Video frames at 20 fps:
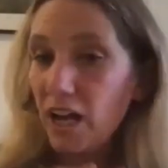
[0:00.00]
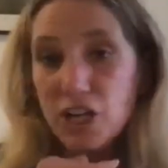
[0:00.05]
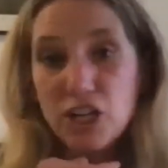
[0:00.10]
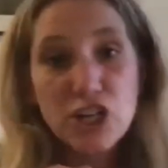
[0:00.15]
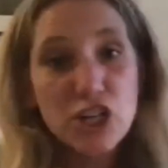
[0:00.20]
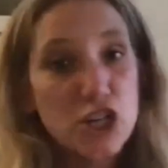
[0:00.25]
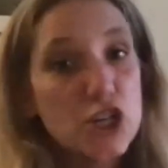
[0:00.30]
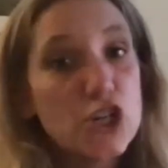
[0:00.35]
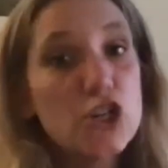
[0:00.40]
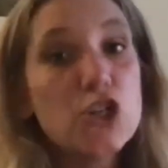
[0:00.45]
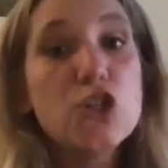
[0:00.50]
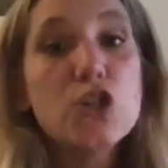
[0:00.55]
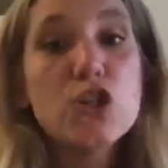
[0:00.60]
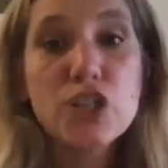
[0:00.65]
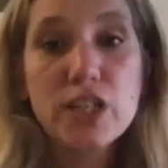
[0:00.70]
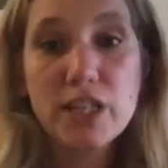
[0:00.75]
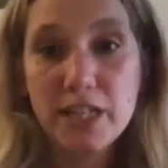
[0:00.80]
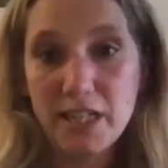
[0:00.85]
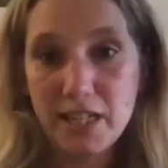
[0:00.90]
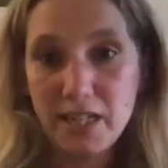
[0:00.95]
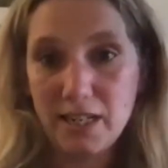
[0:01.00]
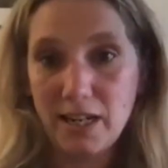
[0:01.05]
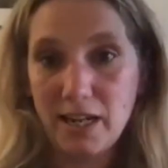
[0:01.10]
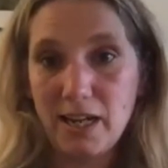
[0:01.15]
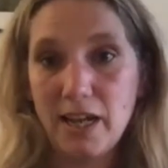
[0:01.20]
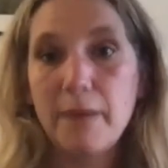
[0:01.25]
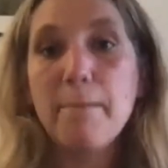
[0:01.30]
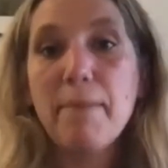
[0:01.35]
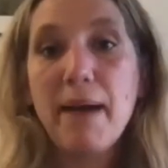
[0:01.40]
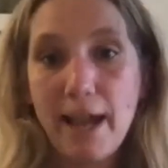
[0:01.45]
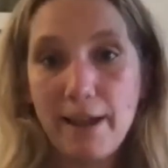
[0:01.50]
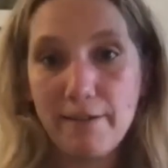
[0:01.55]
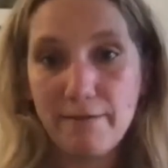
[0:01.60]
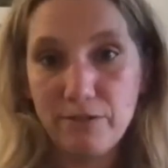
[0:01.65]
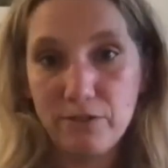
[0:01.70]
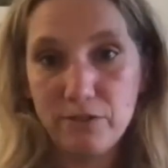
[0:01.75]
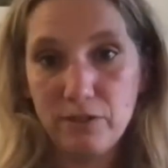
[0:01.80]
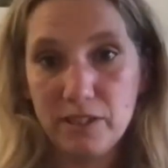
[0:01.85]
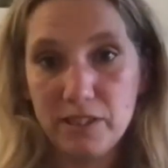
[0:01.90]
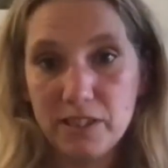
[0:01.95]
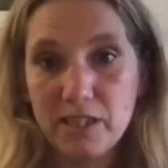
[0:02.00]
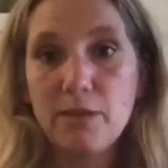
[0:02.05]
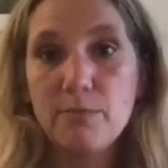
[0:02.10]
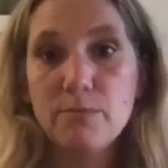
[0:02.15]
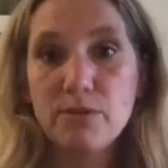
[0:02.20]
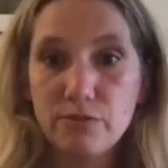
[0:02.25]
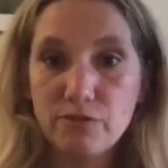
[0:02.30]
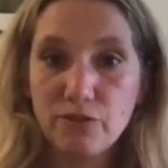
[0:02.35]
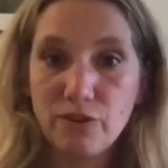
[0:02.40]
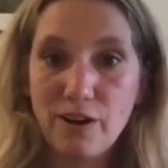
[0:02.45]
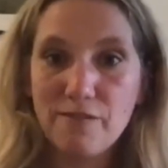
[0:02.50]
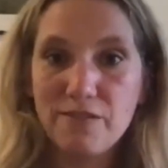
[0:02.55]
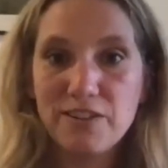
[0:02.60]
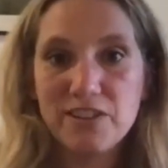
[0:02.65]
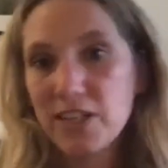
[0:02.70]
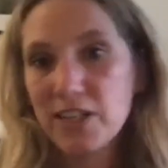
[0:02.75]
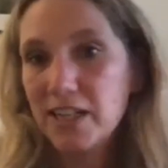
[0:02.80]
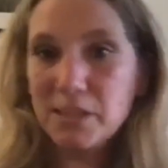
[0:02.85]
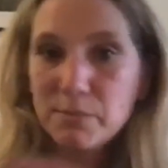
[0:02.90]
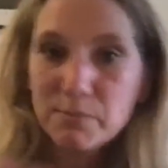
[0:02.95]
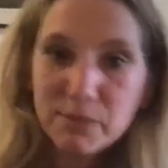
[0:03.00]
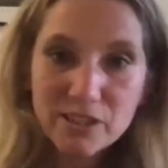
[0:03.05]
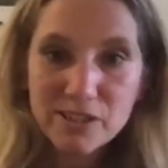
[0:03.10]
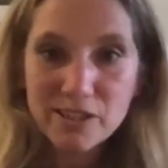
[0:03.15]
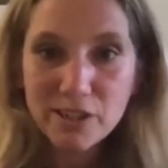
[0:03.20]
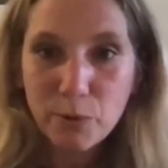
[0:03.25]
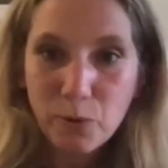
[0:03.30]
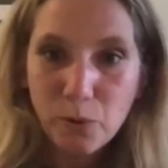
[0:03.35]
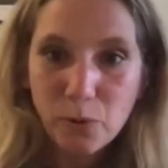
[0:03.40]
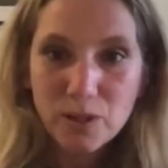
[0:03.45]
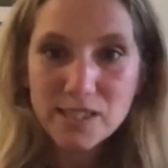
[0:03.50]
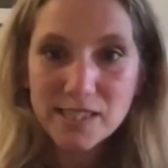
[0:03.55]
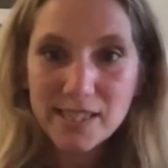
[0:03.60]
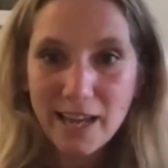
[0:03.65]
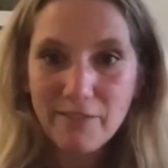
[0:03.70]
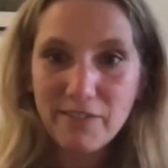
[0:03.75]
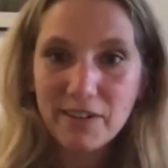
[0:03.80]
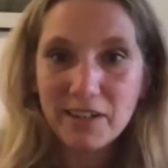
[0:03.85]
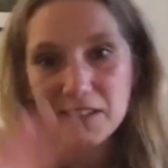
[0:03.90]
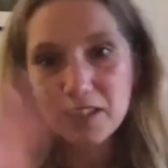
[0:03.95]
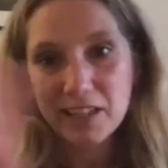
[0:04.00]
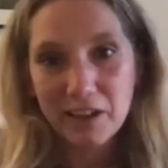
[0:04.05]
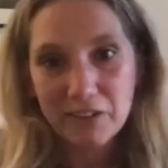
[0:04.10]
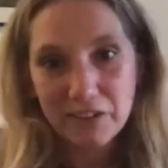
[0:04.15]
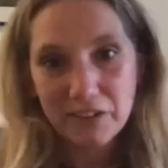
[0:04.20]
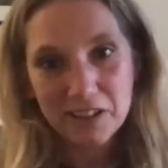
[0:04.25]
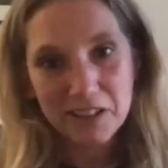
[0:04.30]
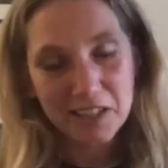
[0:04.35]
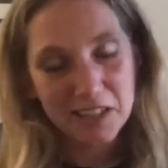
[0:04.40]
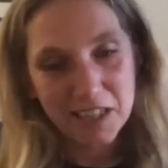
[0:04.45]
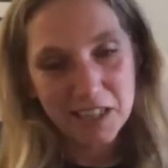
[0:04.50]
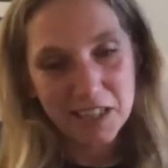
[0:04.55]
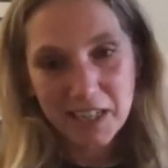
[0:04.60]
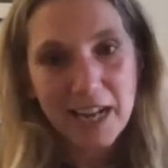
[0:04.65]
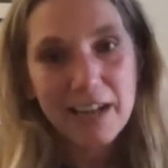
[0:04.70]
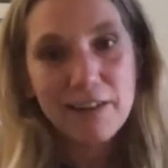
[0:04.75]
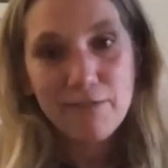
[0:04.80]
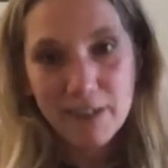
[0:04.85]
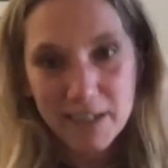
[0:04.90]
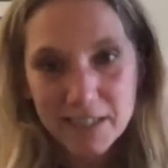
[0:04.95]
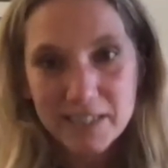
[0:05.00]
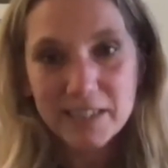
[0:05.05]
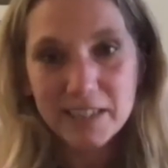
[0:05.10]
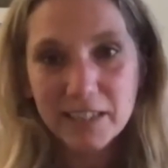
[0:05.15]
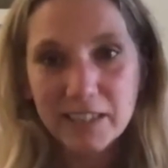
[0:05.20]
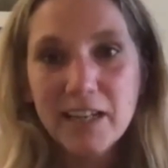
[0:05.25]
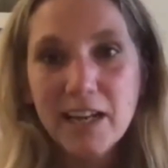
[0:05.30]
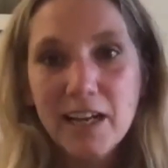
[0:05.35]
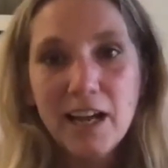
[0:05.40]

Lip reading: hugely impactful in terms of driving change, because no one wants to have anything other than an A rating,